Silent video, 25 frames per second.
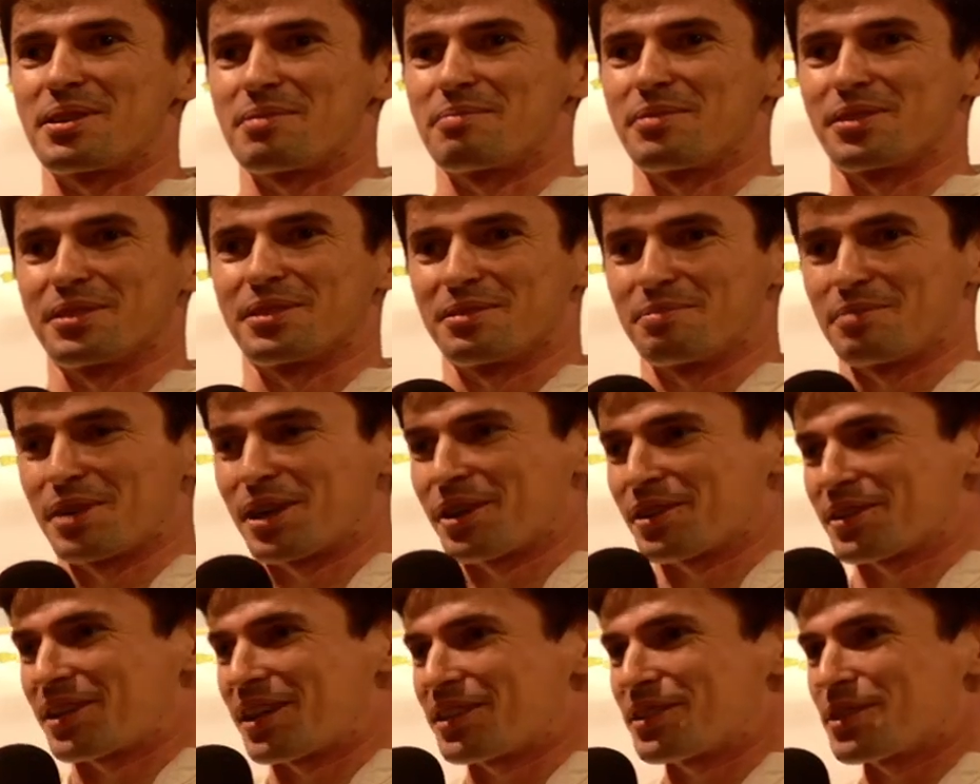me,
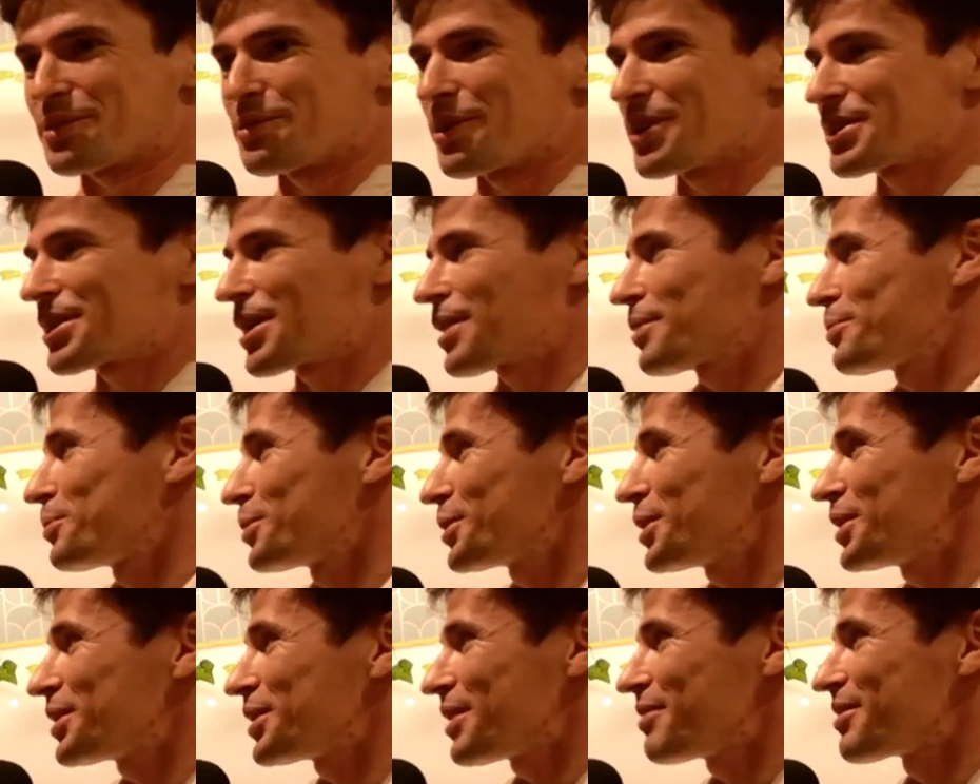because otherwise I
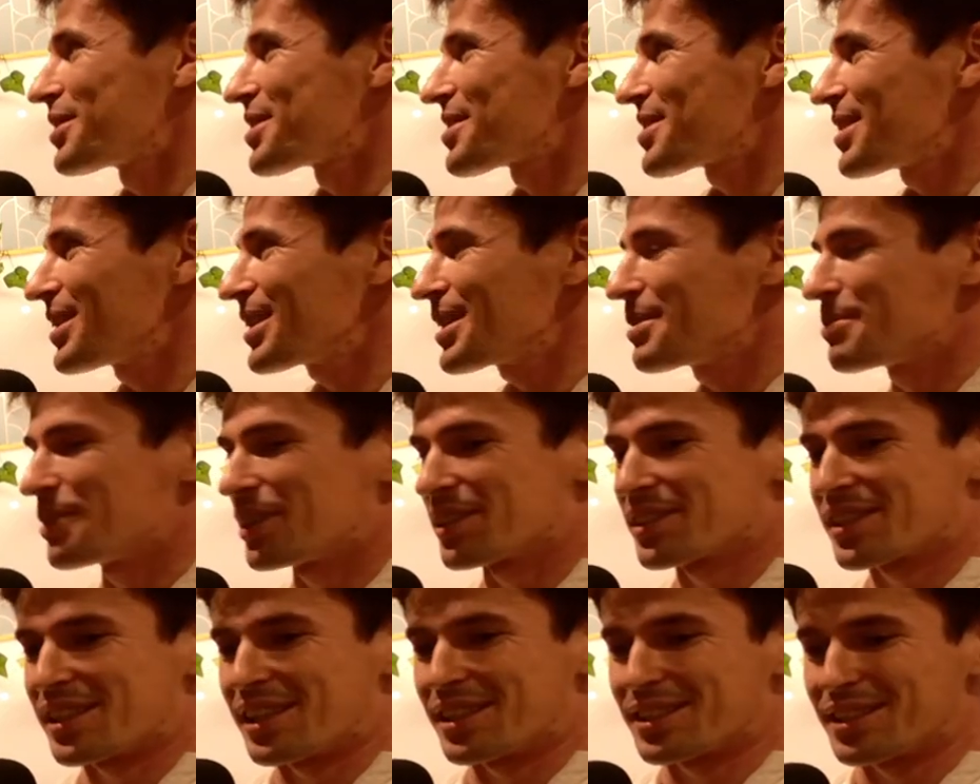wouldn't even think
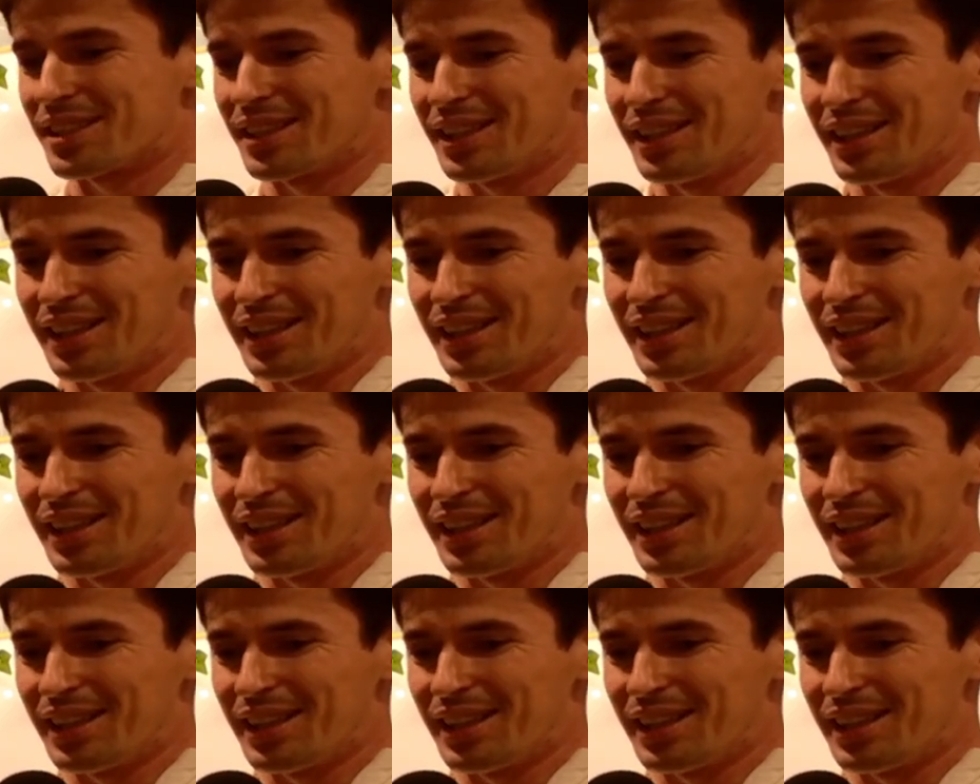about that.